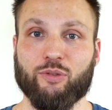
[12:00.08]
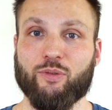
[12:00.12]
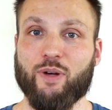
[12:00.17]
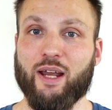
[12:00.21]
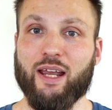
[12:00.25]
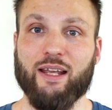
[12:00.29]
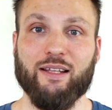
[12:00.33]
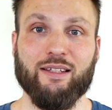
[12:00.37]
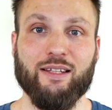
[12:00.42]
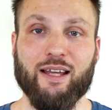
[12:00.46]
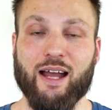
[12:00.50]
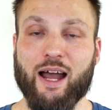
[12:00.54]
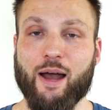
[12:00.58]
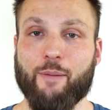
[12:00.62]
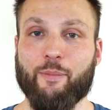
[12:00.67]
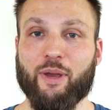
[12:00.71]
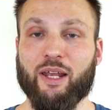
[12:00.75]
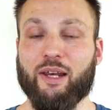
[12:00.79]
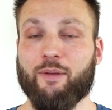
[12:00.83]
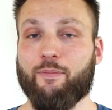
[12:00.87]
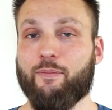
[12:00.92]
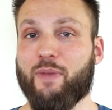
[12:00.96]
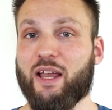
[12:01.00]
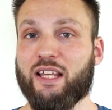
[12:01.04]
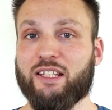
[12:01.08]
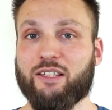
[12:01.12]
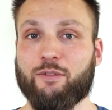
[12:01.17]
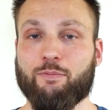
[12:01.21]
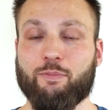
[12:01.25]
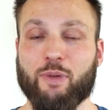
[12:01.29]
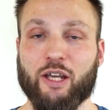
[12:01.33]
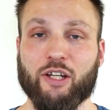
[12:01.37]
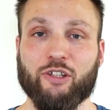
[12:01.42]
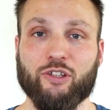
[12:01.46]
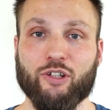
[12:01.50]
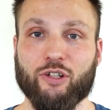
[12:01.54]
great. I made amazing
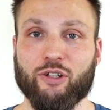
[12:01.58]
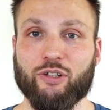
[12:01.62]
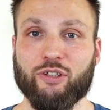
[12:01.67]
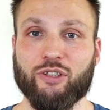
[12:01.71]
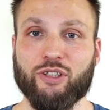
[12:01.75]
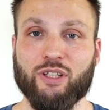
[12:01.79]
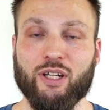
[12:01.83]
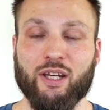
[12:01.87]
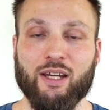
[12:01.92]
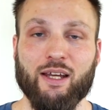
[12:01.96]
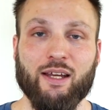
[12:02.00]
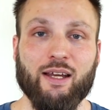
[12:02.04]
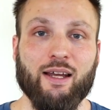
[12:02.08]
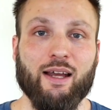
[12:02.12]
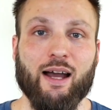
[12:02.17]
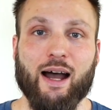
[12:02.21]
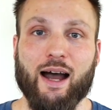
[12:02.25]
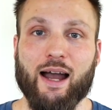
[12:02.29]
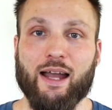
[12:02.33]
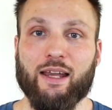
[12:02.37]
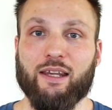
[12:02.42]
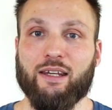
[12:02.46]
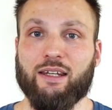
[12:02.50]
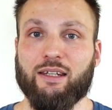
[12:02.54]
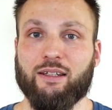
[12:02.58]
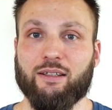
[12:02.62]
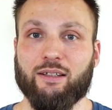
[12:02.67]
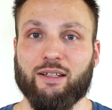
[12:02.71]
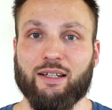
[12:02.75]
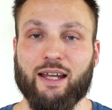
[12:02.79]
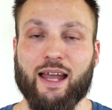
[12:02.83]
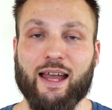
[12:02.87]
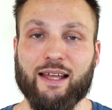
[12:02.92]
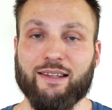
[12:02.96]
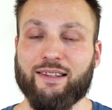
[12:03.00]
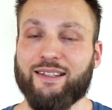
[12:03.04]
pictures. I
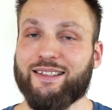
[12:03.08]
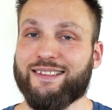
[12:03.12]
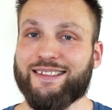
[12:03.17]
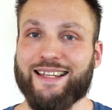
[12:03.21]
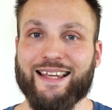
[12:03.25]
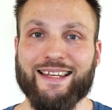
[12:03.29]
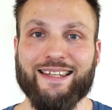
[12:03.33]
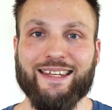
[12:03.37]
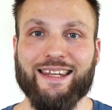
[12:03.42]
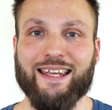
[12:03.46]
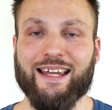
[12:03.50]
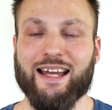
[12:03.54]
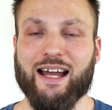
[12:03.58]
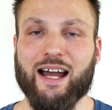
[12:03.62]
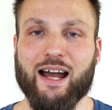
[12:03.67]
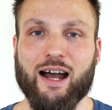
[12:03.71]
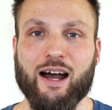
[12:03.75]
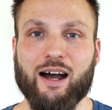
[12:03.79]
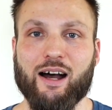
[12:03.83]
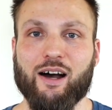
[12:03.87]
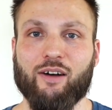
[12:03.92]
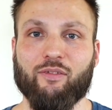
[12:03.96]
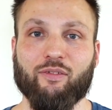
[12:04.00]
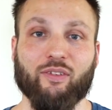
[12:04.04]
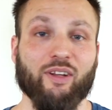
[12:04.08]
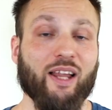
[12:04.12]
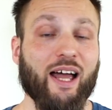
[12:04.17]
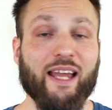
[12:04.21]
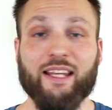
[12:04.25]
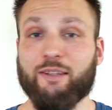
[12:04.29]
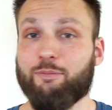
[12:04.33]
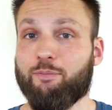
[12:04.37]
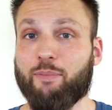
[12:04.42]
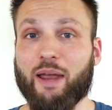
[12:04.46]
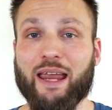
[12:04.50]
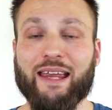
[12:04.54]
had this idea of
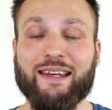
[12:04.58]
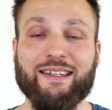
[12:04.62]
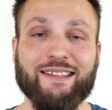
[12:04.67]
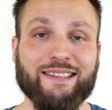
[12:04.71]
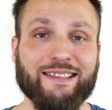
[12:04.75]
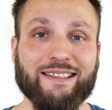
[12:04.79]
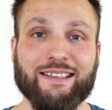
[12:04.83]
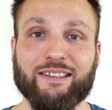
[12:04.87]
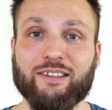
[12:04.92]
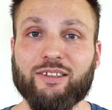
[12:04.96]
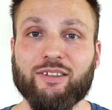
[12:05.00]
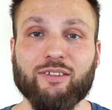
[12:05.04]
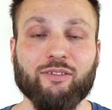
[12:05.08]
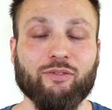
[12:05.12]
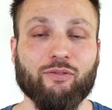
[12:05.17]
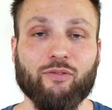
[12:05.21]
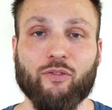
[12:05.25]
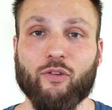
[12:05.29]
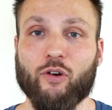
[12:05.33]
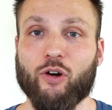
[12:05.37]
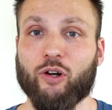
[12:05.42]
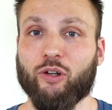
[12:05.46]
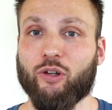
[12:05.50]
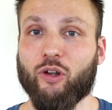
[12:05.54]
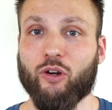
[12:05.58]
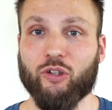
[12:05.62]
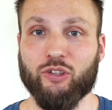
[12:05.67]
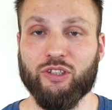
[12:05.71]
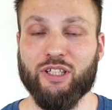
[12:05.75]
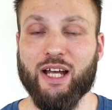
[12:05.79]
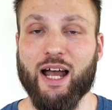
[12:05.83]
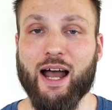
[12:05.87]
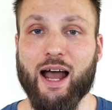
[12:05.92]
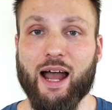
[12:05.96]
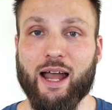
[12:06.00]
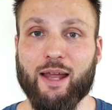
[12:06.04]
light painting for a long
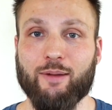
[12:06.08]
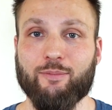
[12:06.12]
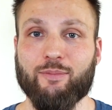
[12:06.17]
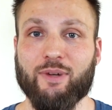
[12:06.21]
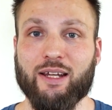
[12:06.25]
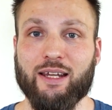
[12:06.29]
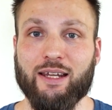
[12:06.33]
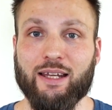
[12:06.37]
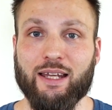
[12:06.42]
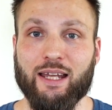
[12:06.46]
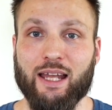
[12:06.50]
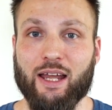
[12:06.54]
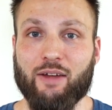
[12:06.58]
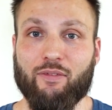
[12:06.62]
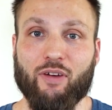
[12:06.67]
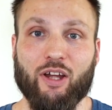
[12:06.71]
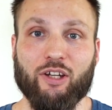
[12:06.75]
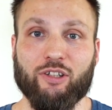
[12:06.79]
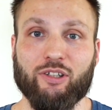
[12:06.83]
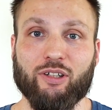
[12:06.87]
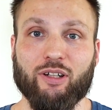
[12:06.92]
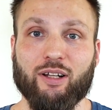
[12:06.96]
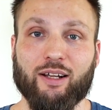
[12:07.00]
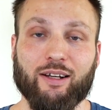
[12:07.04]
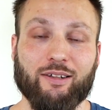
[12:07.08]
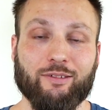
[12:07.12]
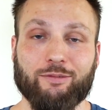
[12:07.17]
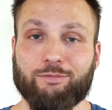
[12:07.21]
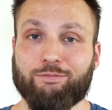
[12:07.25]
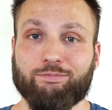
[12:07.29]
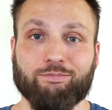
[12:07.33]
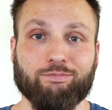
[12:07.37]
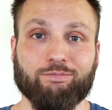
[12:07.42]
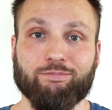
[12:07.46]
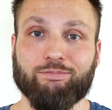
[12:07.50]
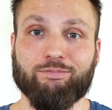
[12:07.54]
time. Eventually,
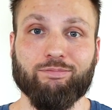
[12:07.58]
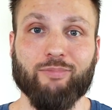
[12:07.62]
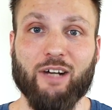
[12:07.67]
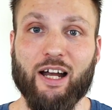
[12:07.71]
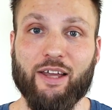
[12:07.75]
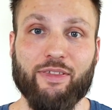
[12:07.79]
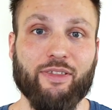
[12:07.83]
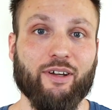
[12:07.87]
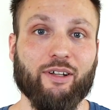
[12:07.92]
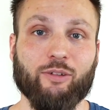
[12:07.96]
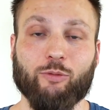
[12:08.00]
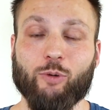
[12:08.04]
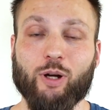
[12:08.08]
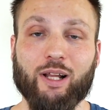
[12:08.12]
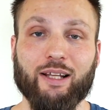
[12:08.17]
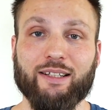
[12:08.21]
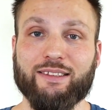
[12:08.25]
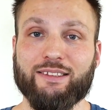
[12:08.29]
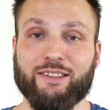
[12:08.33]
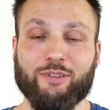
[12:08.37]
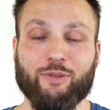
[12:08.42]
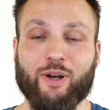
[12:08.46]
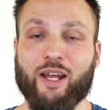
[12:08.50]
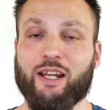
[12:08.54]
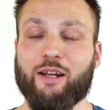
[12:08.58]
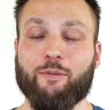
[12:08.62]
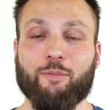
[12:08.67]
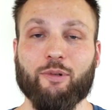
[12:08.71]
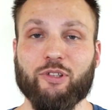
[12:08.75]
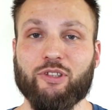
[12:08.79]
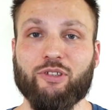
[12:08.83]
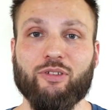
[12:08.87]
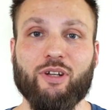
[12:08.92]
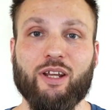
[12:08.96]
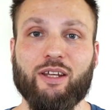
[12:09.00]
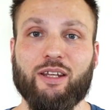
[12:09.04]
I thought, well, it's a great
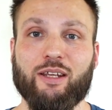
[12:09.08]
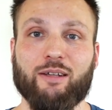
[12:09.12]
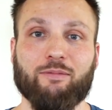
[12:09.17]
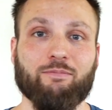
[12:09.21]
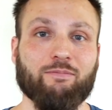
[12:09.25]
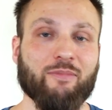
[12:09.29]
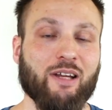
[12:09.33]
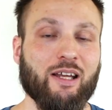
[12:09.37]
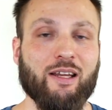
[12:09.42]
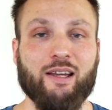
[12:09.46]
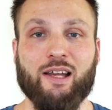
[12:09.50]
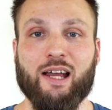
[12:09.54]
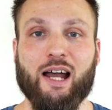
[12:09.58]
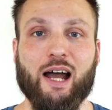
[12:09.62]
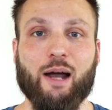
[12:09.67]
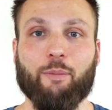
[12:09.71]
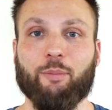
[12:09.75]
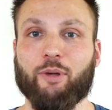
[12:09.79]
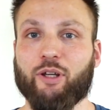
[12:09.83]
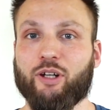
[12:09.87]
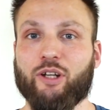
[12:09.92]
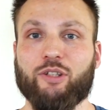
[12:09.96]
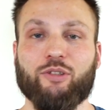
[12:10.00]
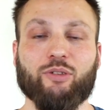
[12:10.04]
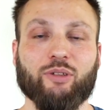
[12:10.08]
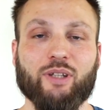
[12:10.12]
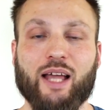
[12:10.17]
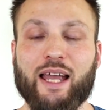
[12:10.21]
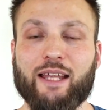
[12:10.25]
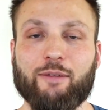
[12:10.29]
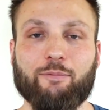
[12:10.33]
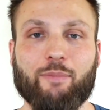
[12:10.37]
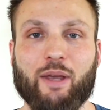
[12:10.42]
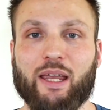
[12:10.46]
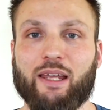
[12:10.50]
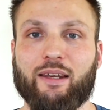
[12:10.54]
opportunity. I'm gonna do
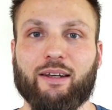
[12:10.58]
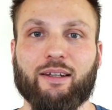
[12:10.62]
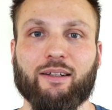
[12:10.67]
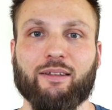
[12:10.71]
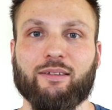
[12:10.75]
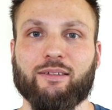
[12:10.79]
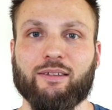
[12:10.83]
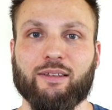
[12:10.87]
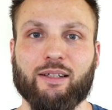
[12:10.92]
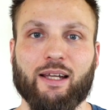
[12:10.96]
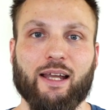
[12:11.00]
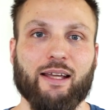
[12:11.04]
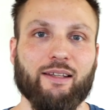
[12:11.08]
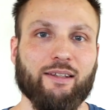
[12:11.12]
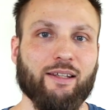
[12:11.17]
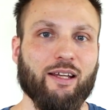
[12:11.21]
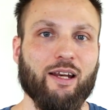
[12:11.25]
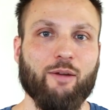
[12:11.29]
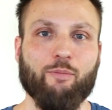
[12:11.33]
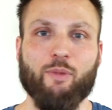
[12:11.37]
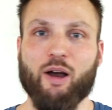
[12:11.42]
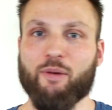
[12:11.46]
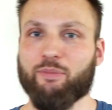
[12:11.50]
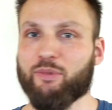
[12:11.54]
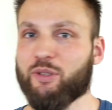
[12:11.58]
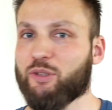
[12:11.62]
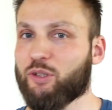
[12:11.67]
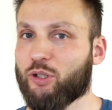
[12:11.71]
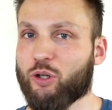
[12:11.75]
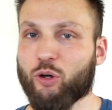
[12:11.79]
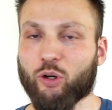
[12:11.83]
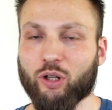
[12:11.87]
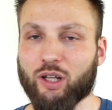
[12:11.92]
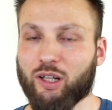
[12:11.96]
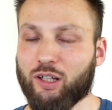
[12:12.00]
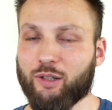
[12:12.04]
light painting. And then I bumped into
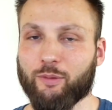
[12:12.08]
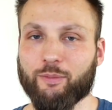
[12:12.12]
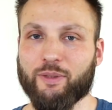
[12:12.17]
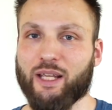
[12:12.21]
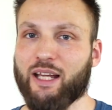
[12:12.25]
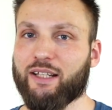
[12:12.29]
hula hoop